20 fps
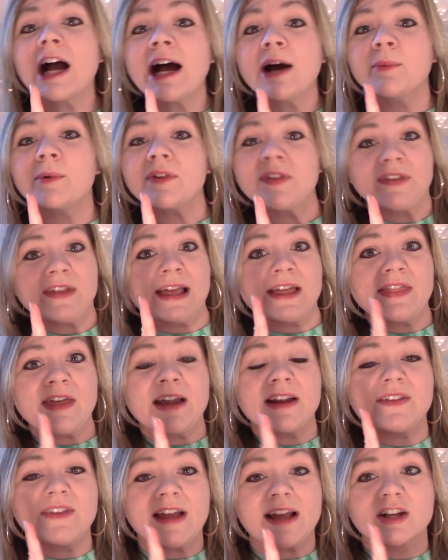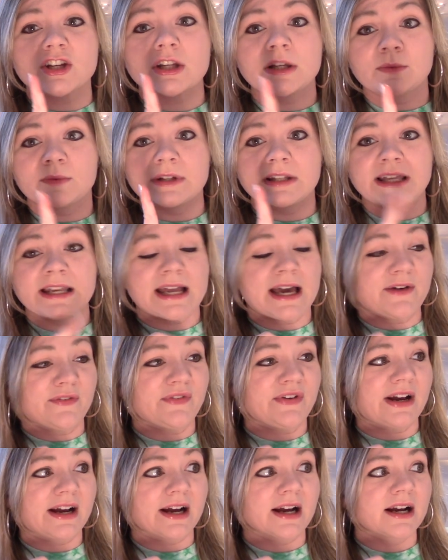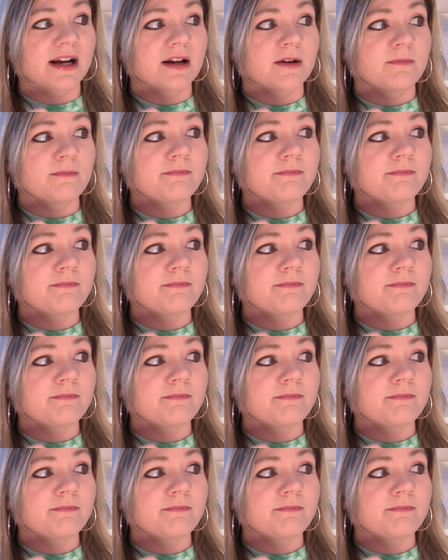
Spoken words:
I will say, that is actually really not fair.